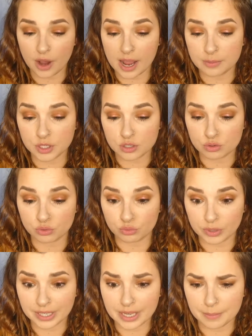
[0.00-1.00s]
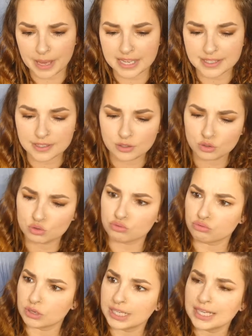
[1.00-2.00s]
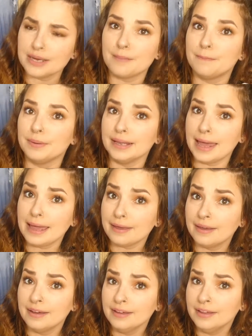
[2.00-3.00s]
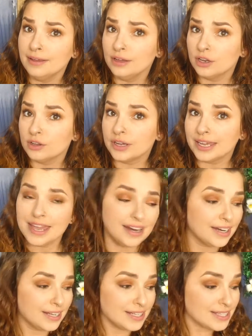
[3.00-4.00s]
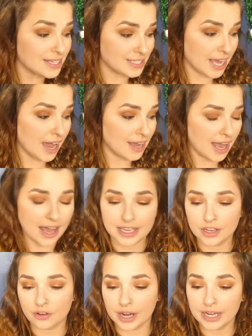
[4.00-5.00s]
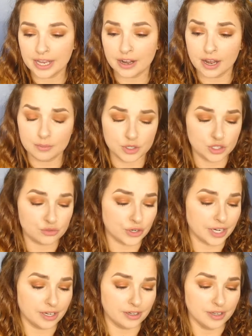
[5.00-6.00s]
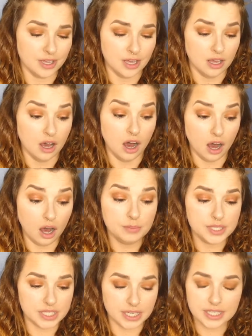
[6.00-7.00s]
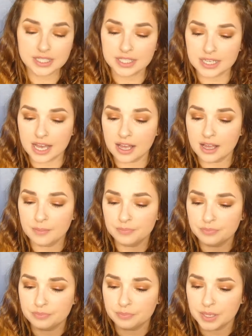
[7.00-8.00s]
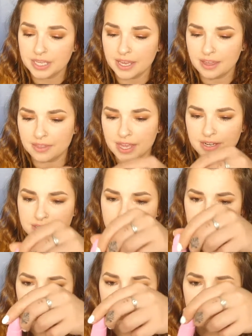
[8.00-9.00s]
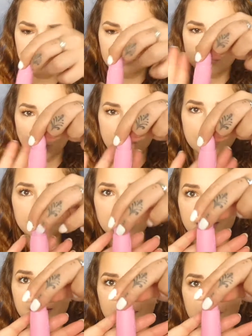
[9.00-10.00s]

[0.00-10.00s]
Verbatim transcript: I'm just really amazed. This looks really black. Looking at it, it is a dark khaki green, and I'm just freaking obsessed. But yeah, that is it there. Looking stunning.